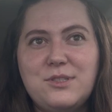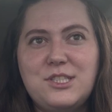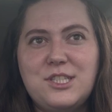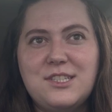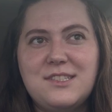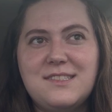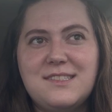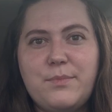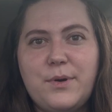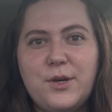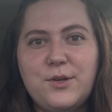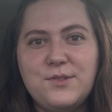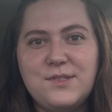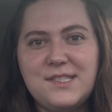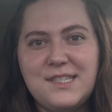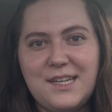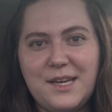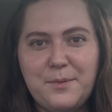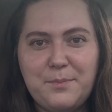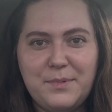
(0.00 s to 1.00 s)
just
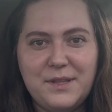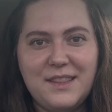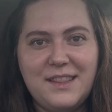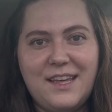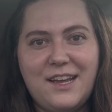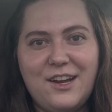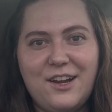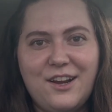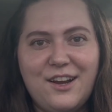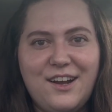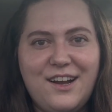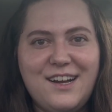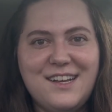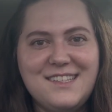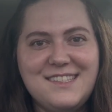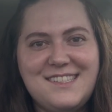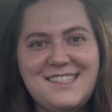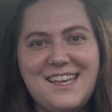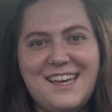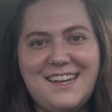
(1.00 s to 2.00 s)
host up in there
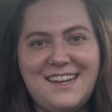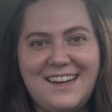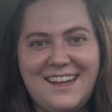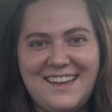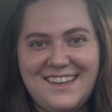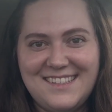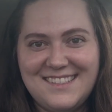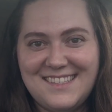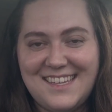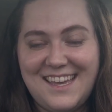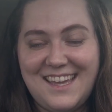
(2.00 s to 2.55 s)
on Sundays